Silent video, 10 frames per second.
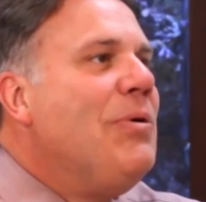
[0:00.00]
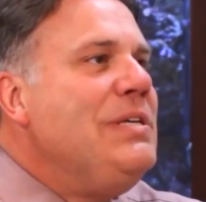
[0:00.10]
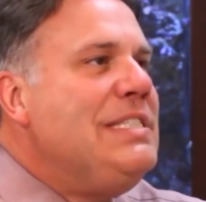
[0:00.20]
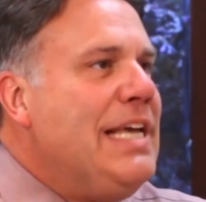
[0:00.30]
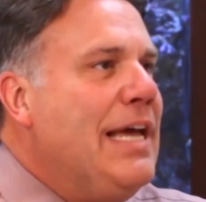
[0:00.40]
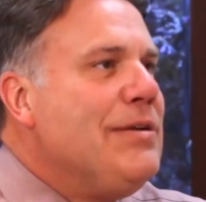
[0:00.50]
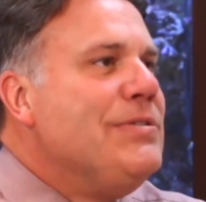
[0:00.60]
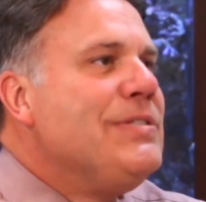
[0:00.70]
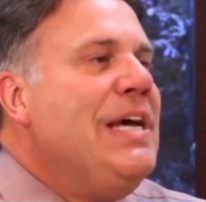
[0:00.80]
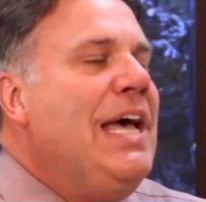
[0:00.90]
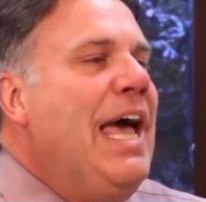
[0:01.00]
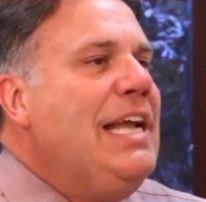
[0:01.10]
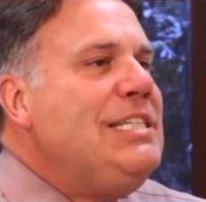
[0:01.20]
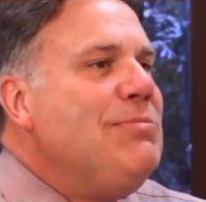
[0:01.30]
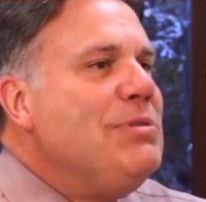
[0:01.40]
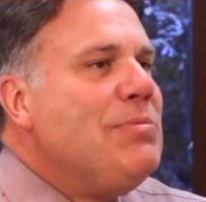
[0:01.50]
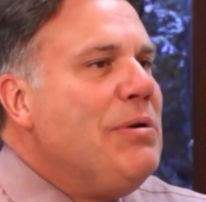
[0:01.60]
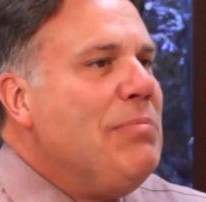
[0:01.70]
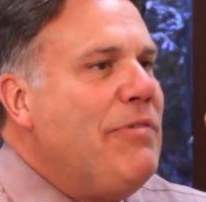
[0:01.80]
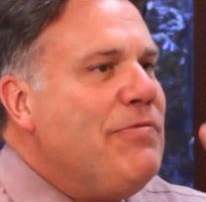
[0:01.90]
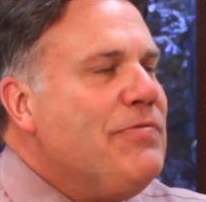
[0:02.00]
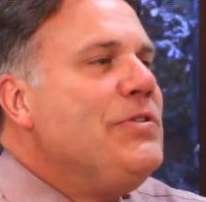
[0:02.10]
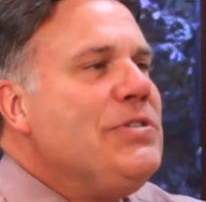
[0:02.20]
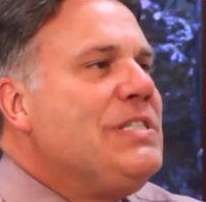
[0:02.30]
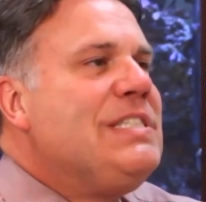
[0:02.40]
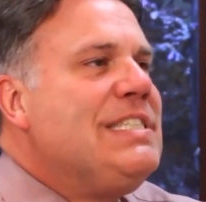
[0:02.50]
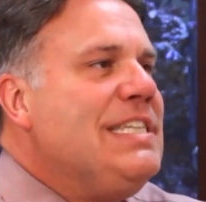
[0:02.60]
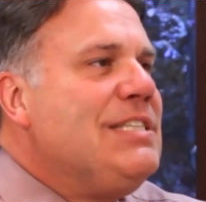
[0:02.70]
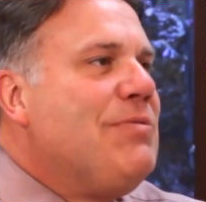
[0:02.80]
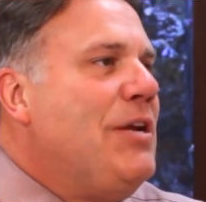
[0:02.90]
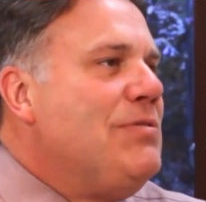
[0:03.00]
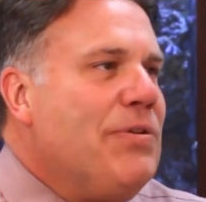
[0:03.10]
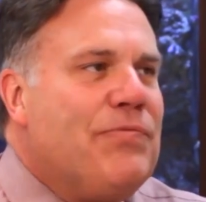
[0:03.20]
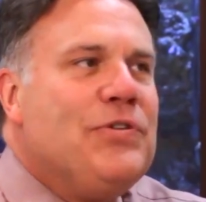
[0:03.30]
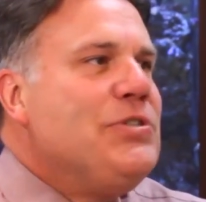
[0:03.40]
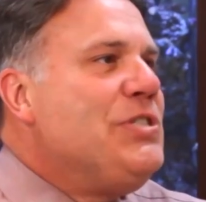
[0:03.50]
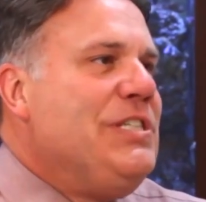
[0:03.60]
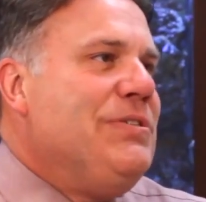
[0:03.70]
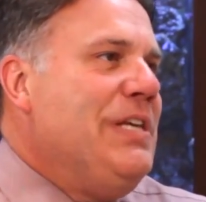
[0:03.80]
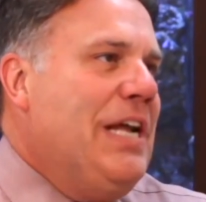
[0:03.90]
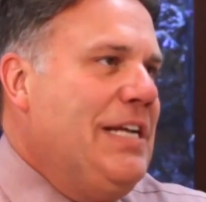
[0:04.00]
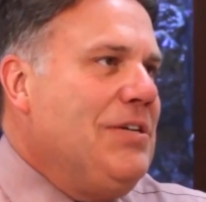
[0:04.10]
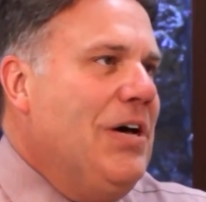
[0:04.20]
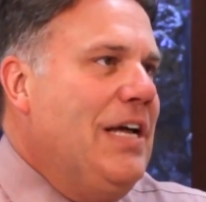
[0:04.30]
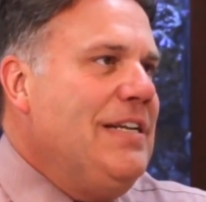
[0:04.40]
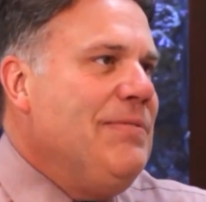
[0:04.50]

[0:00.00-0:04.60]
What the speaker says: Cody Sanders. And she was one of my first 6th graders, the first year that I taught.